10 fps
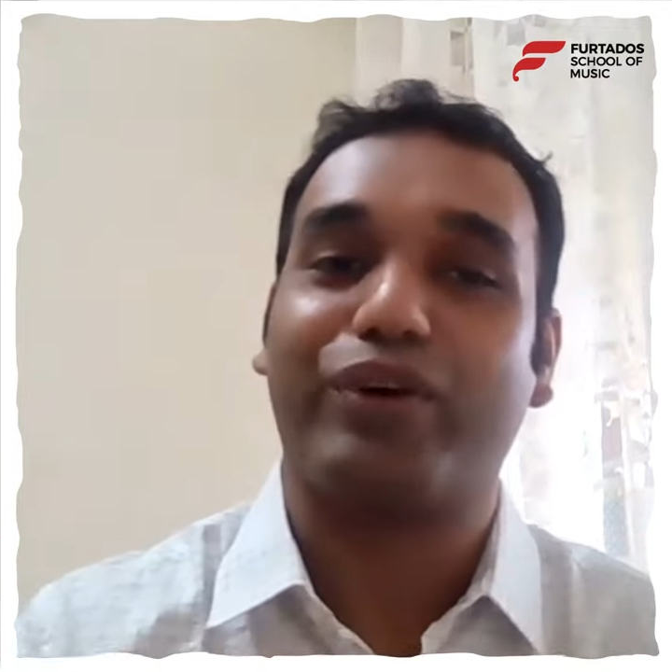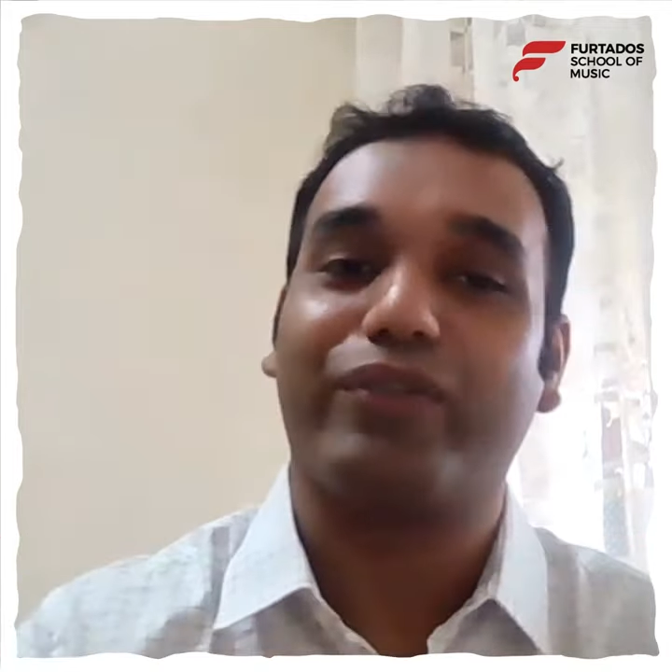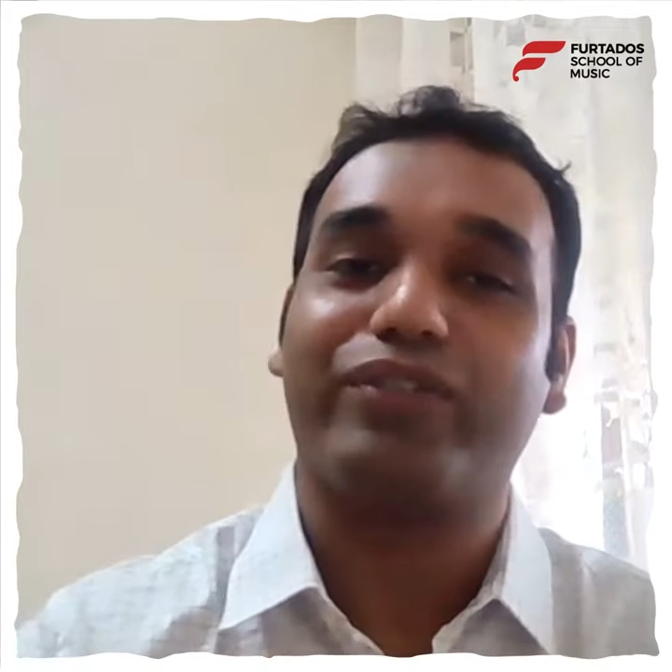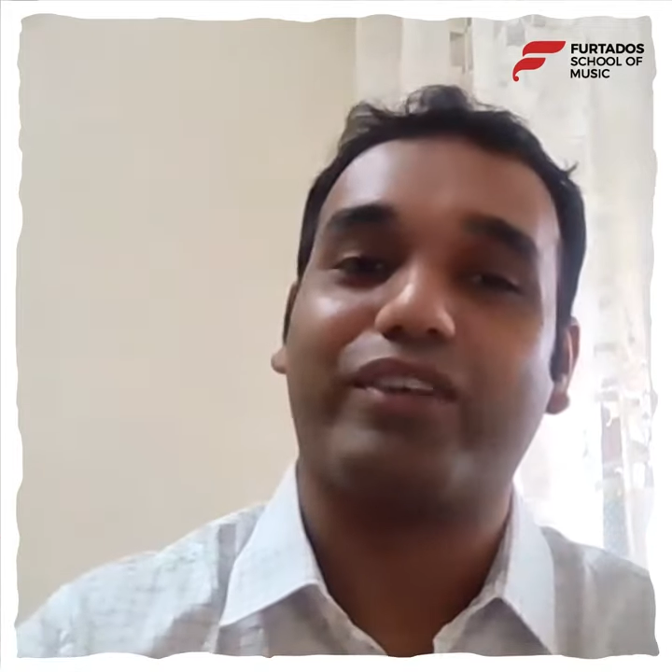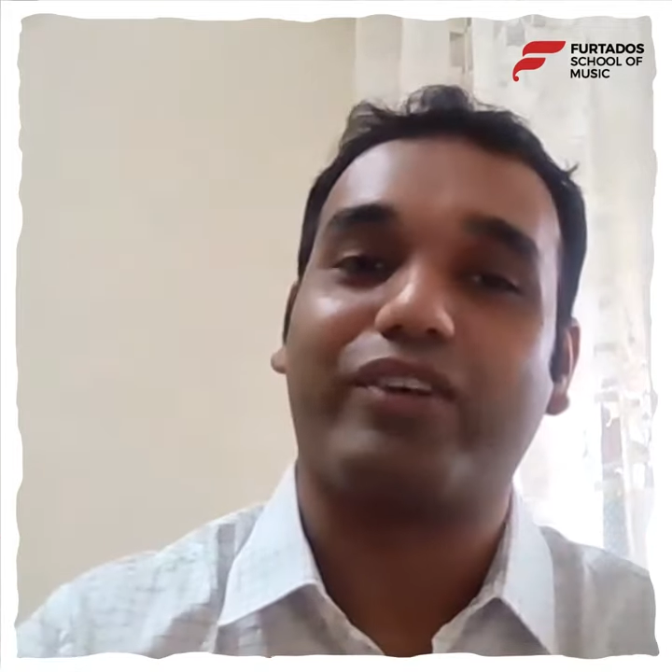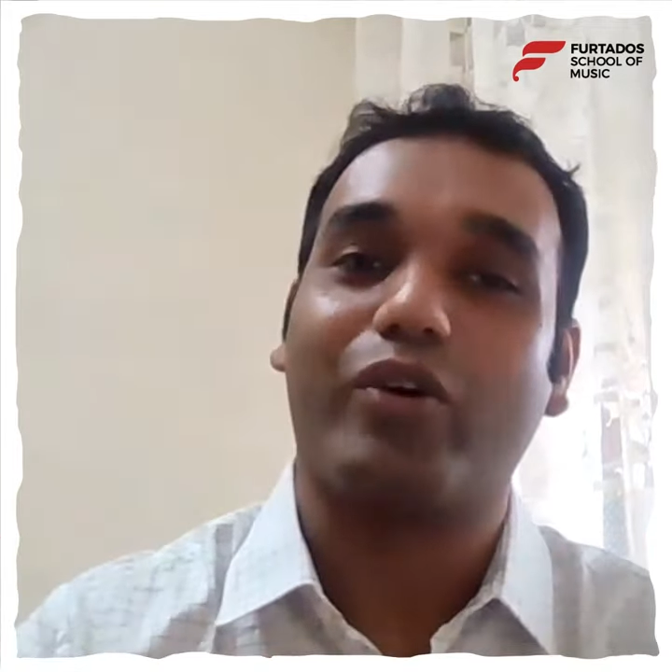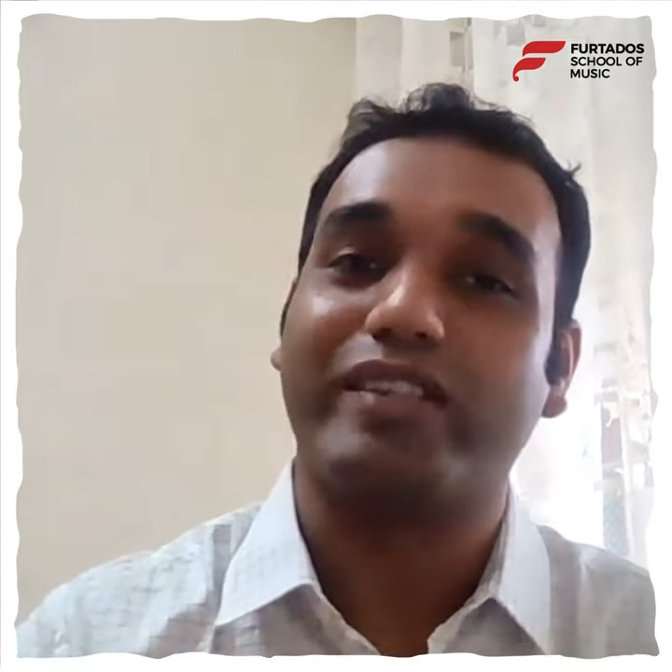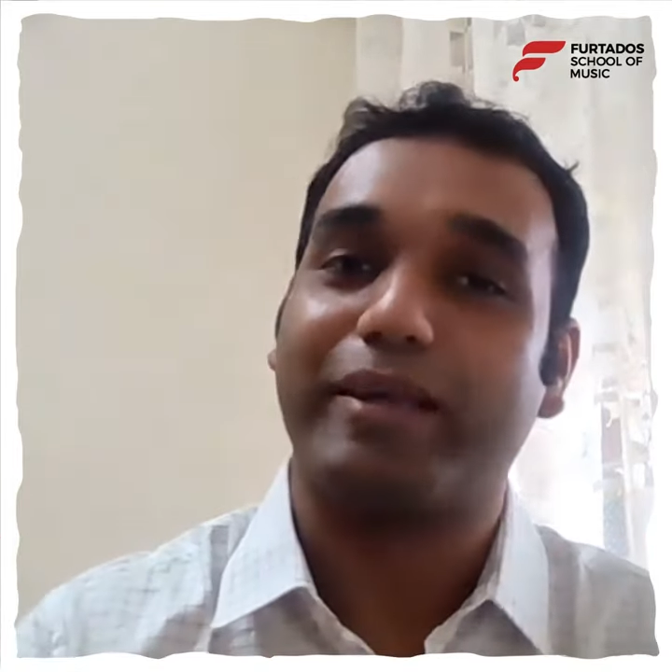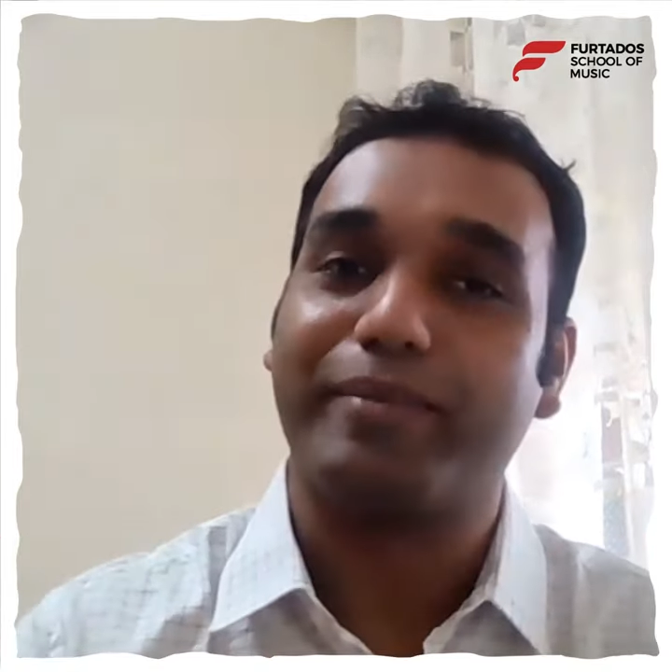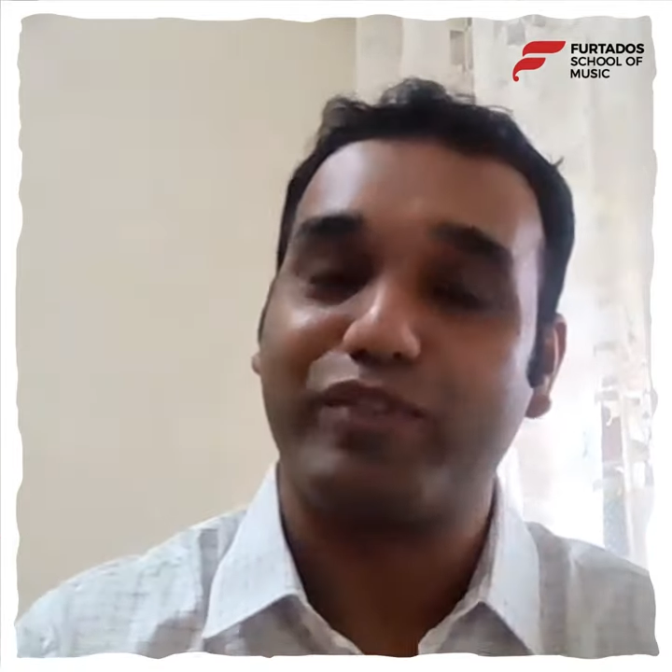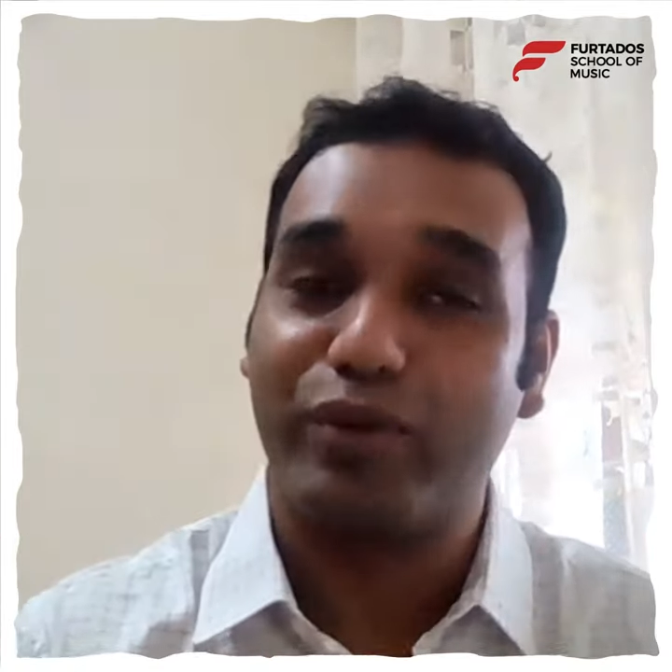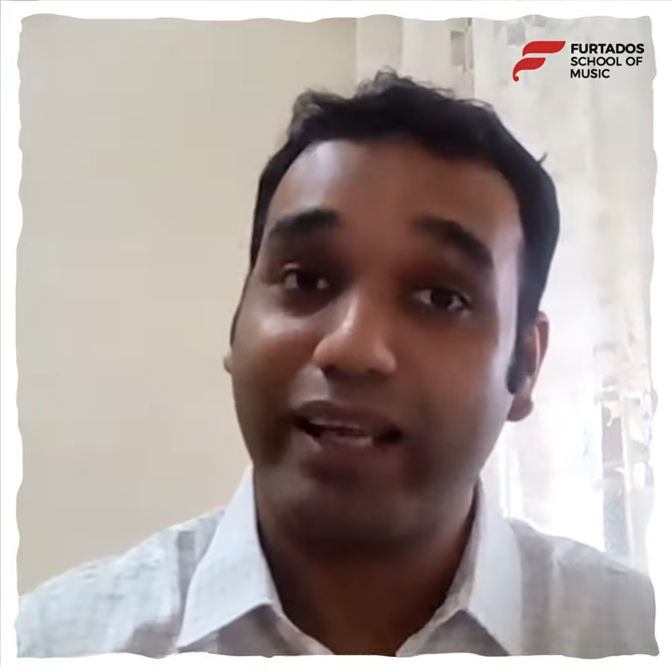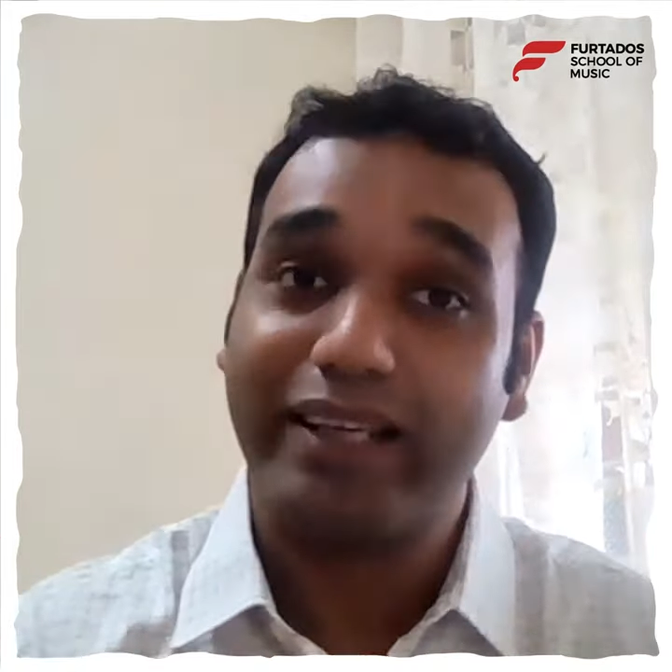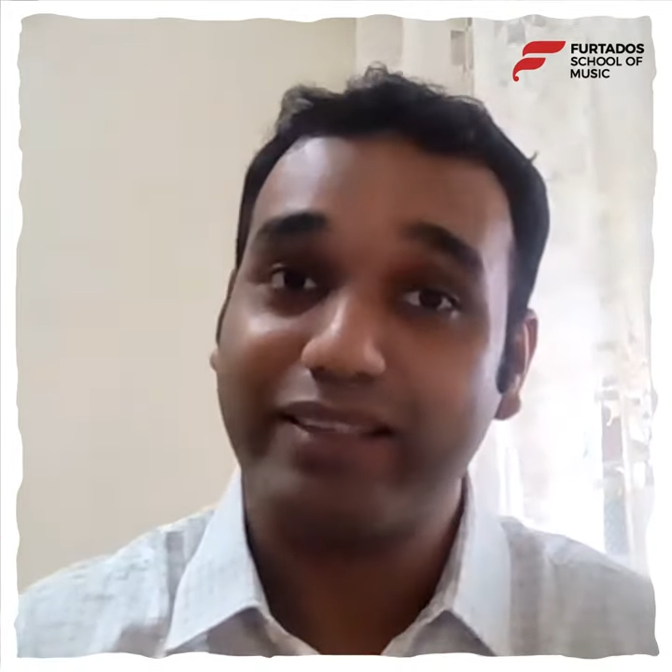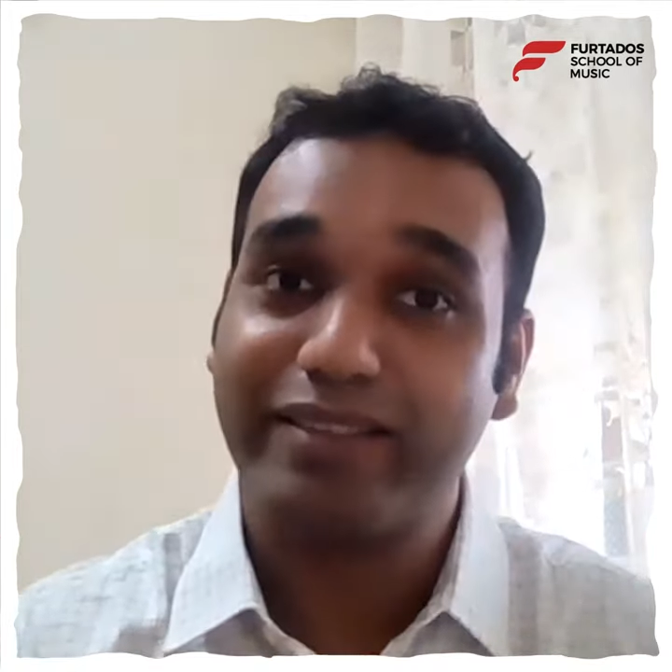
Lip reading: got the concepts right,